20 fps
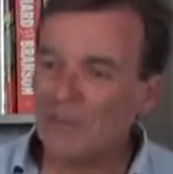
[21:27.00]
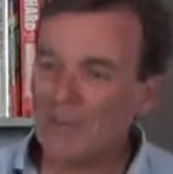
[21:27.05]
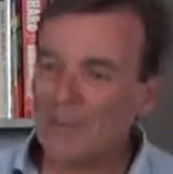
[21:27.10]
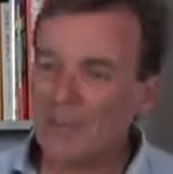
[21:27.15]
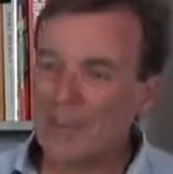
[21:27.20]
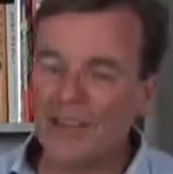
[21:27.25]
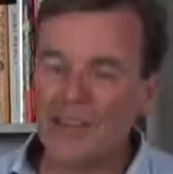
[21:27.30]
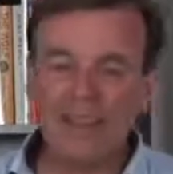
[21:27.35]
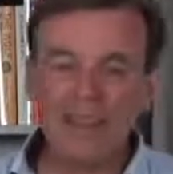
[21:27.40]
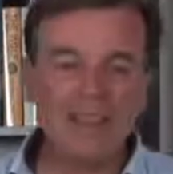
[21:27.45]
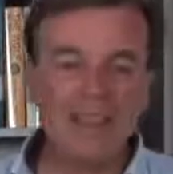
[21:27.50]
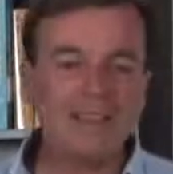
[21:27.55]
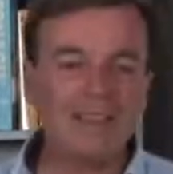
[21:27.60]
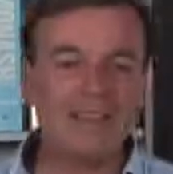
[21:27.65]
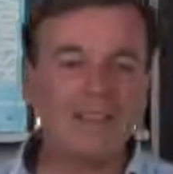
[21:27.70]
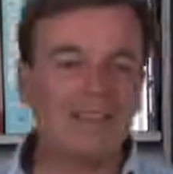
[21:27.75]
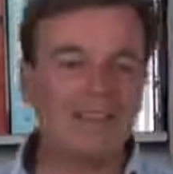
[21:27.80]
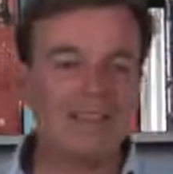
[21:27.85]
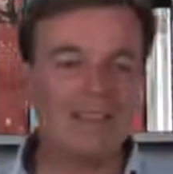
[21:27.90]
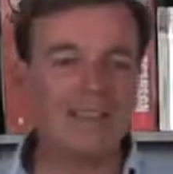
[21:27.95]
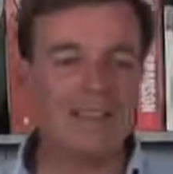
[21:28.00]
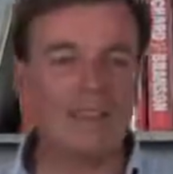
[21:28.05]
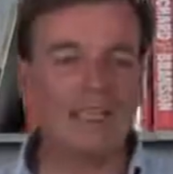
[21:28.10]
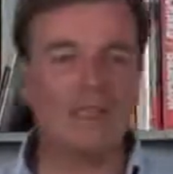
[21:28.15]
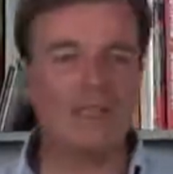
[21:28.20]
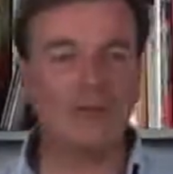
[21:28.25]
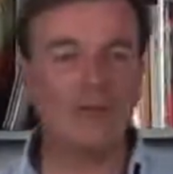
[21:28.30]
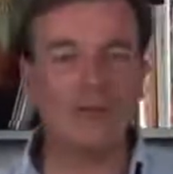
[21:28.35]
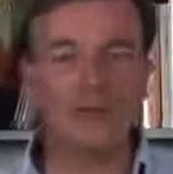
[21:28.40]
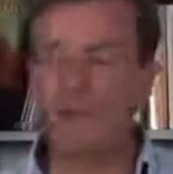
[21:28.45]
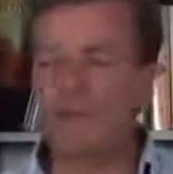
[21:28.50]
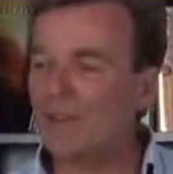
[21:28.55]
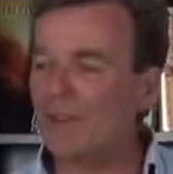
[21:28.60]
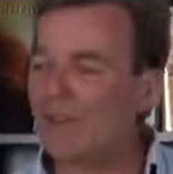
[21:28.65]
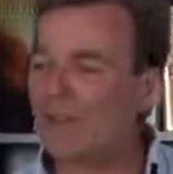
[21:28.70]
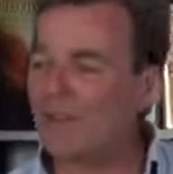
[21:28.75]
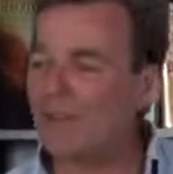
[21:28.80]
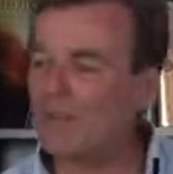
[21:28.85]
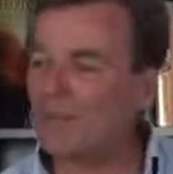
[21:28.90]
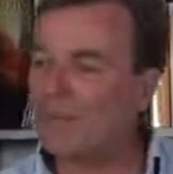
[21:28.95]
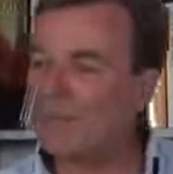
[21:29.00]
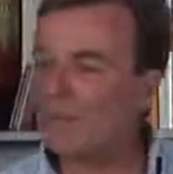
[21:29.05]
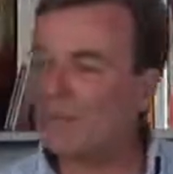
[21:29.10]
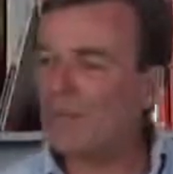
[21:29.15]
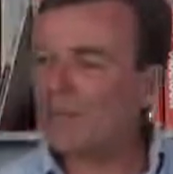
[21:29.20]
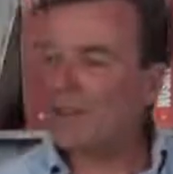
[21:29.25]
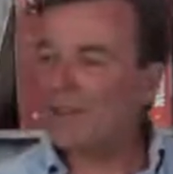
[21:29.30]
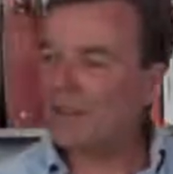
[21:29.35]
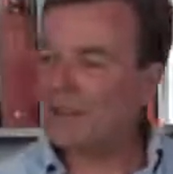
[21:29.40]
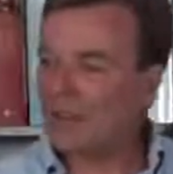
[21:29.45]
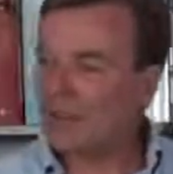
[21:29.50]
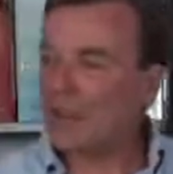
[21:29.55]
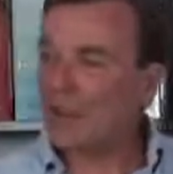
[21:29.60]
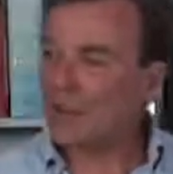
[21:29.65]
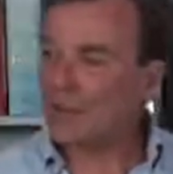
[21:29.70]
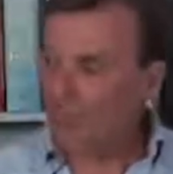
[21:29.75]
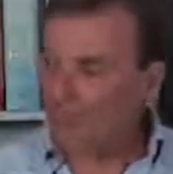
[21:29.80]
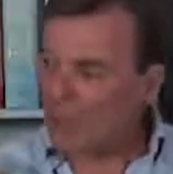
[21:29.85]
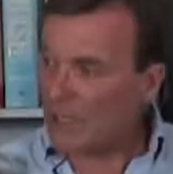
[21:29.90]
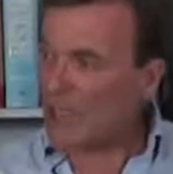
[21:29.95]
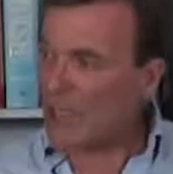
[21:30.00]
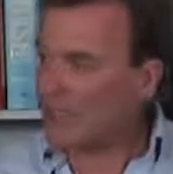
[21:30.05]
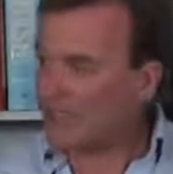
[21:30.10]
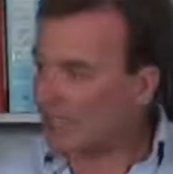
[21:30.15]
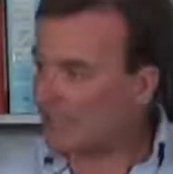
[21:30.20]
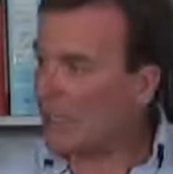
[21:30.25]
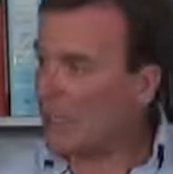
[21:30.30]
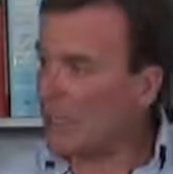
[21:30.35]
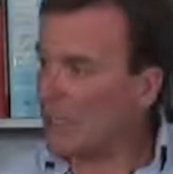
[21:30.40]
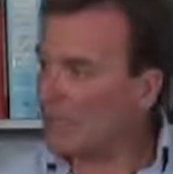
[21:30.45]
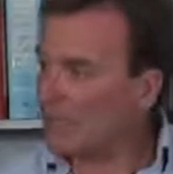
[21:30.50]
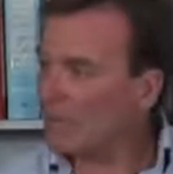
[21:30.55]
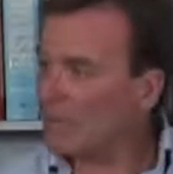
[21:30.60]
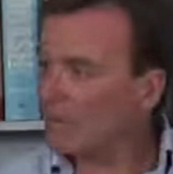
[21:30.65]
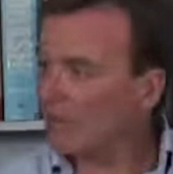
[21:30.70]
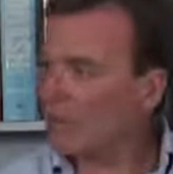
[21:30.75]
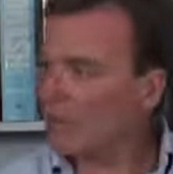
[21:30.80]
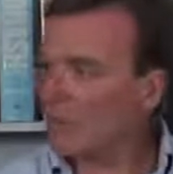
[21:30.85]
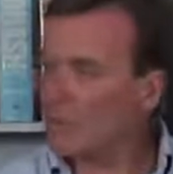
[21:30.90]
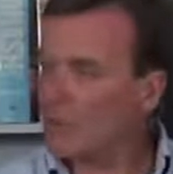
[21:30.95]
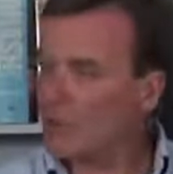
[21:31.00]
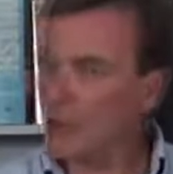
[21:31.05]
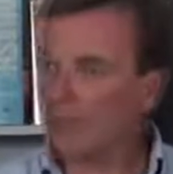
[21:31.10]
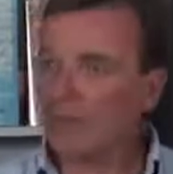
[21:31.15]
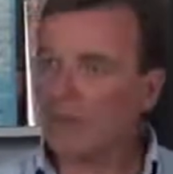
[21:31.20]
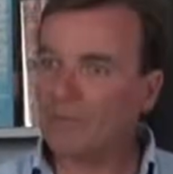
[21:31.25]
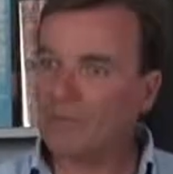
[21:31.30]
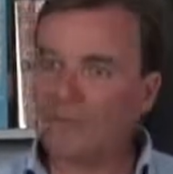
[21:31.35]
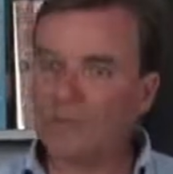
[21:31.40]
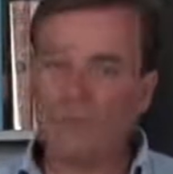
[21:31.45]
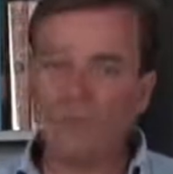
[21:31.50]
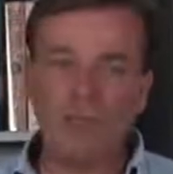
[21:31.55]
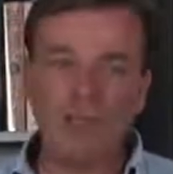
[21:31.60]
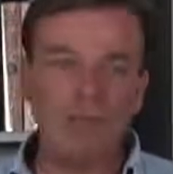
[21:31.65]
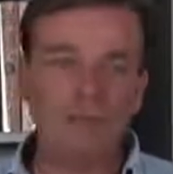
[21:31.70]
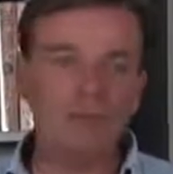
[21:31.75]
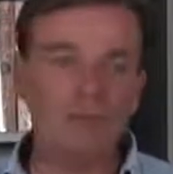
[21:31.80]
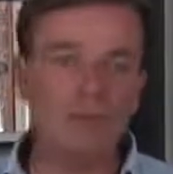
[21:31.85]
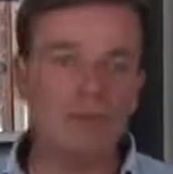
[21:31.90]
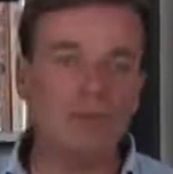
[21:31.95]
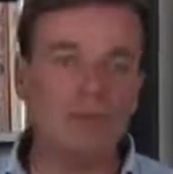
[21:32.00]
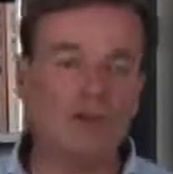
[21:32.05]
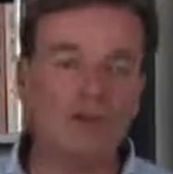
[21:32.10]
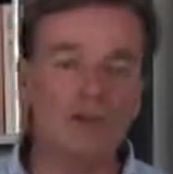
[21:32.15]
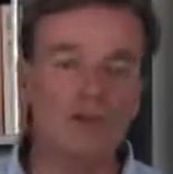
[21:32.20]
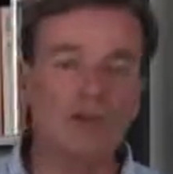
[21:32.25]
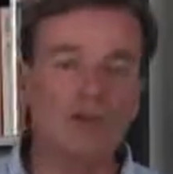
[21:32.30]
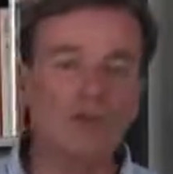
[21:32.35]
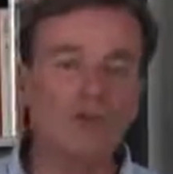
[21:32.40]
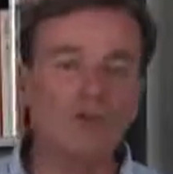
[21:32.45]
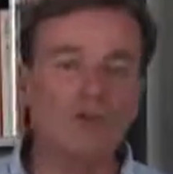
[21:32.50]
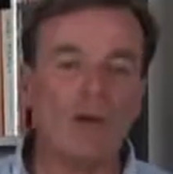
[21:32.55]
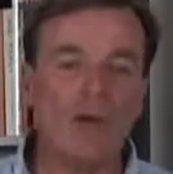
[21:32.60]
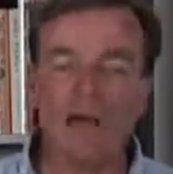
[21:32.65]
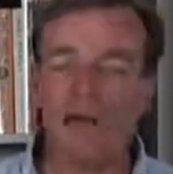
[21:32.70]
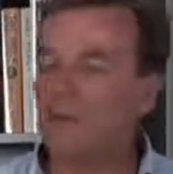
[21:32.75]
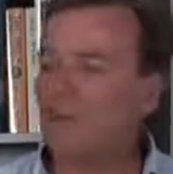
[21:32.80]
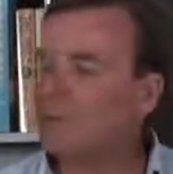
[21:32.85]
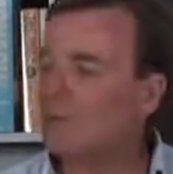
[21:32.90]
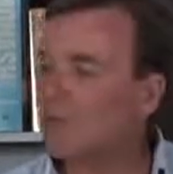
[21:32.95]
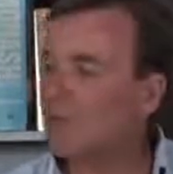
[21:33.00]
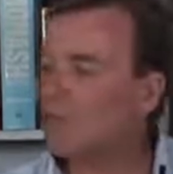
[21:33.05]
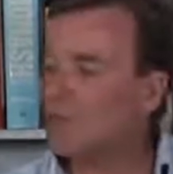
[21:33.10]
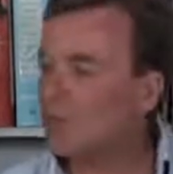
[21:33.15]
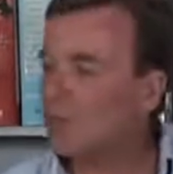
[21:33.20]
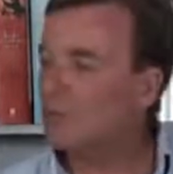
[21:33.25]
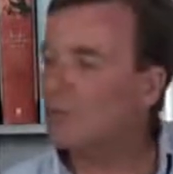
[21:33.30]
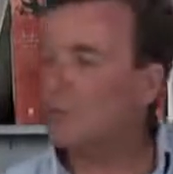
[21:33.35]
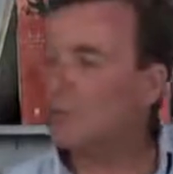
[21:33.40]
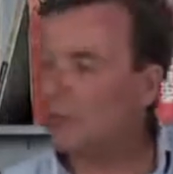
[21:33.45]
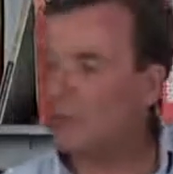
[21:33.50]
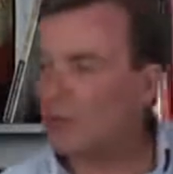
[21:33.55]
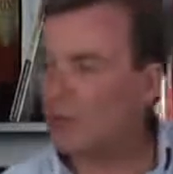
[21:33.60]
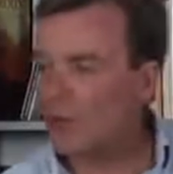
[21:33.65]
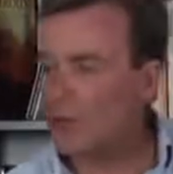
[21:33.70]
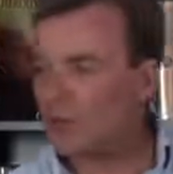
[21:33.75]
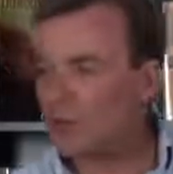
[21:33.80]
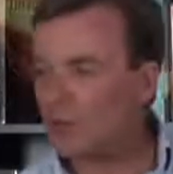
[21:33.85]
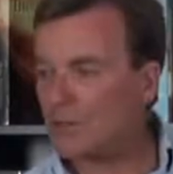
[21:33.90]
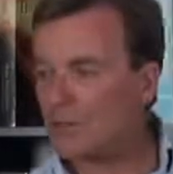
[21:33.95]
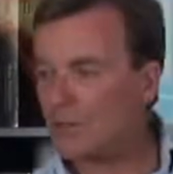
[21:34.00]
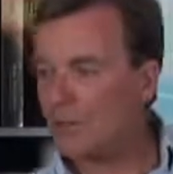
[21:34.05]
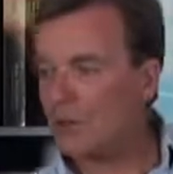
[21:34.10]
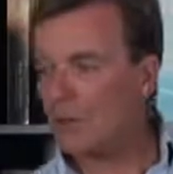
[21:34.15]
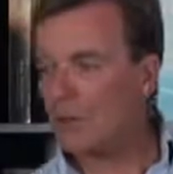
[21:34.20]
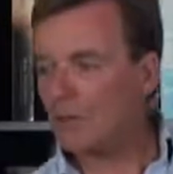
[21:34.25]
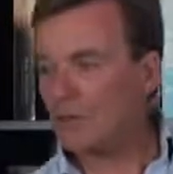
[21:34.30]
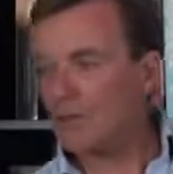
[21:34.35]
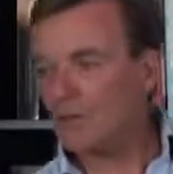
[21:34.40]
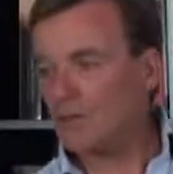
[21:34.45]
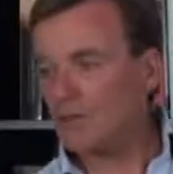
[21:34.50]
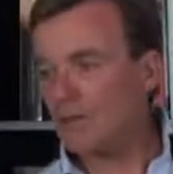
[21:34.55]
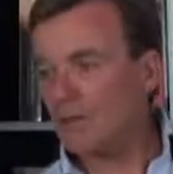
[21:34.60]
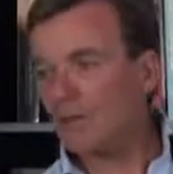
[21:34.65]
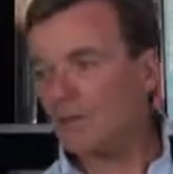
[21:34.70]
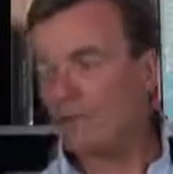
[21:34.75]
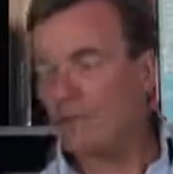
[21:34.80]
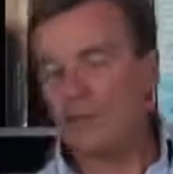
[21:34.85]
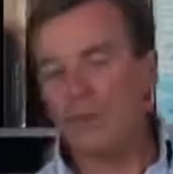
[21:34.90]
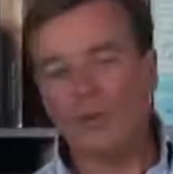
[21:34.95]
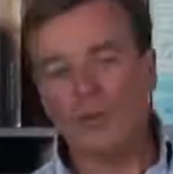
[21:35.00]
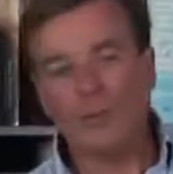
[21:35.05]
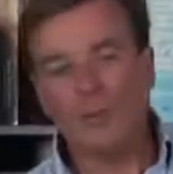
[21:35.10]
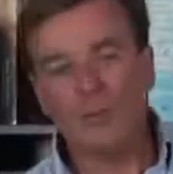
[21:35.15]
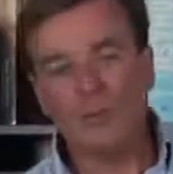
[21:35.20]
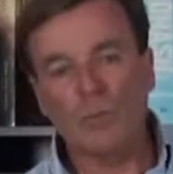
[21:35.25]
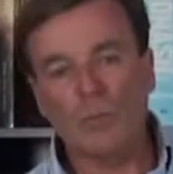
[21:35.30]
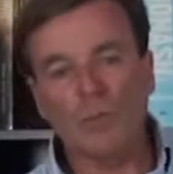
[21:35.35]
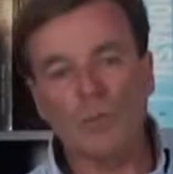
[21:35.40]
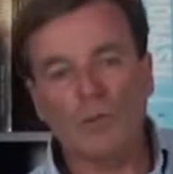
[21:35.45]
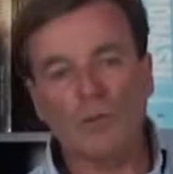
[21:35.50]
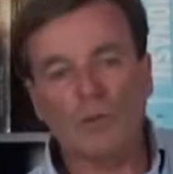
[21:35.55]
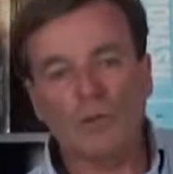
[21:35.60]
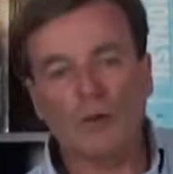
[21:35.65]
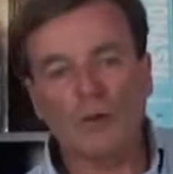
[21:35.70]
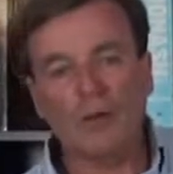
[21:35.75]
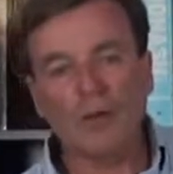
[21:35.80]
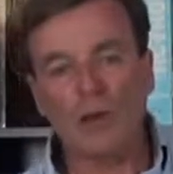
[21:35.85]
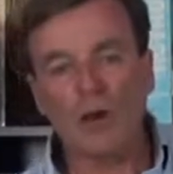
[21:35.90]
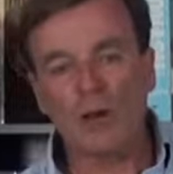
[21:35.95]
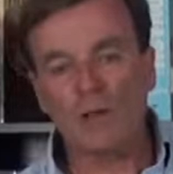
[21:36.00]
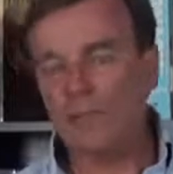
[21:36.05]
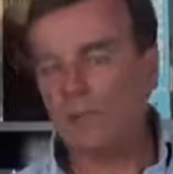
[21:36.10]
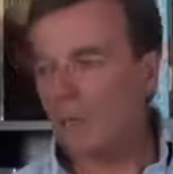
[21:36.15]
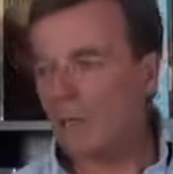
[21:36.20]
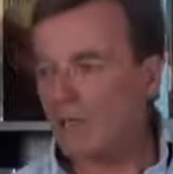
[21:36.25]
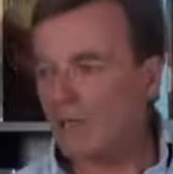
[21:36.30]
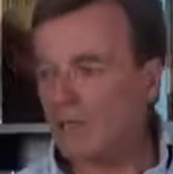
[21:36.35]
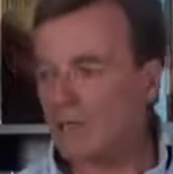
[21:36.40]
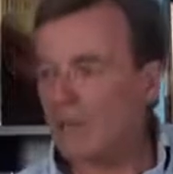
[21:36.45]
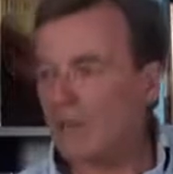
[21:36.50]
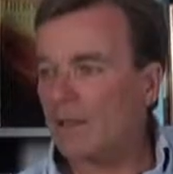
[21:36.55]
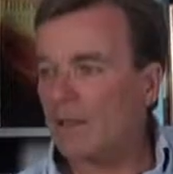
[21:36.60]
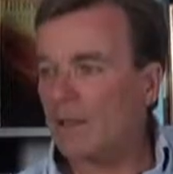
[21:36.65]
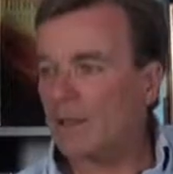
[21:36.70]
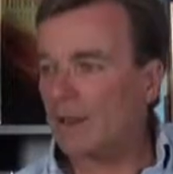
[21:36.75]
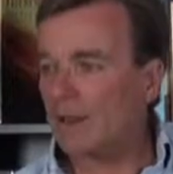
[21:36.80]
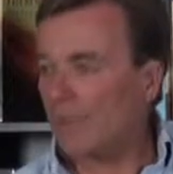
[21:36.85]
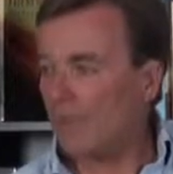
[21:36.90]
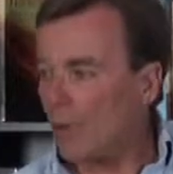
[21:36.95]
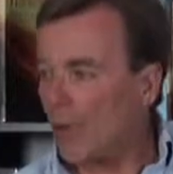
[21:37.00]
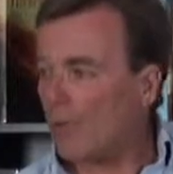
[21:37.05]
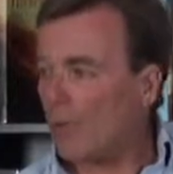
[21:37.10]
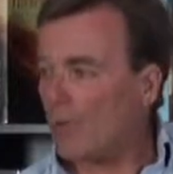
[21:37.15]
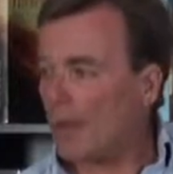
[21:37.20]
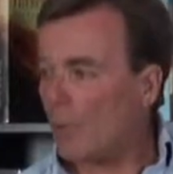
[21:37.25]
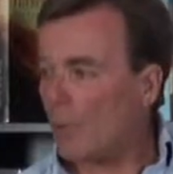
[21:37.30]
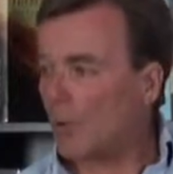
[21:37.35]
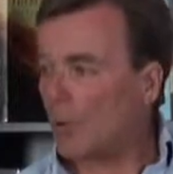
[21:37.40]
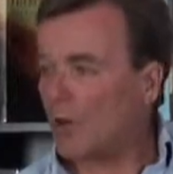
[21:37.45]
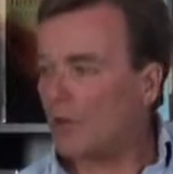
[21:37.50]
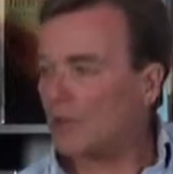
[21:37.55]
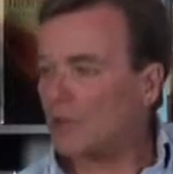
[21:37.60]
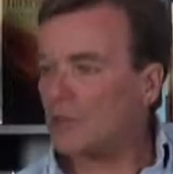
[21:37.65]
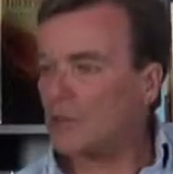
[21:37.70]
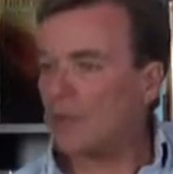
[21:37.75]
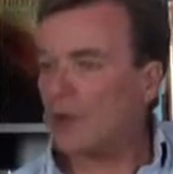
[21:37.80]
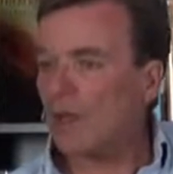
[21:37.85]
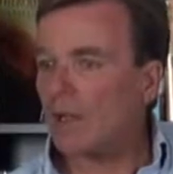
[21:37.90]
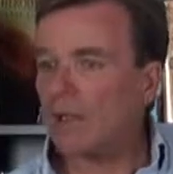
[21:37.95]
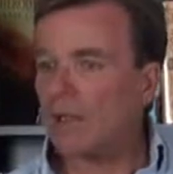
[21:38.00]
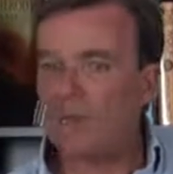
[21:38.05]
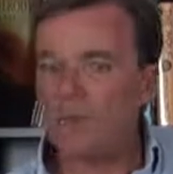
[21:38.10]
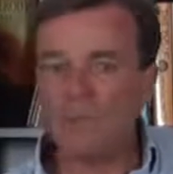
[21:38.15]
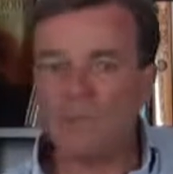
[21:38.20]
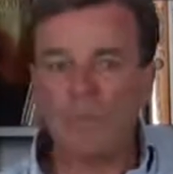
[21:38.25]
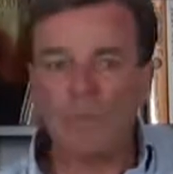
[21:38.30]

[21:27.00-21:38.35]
so they, they kicked off and they, um, you know, 3G was like, they, you know, Sol spent $2 billion on creating a high-speed, you know, phone network in Australia.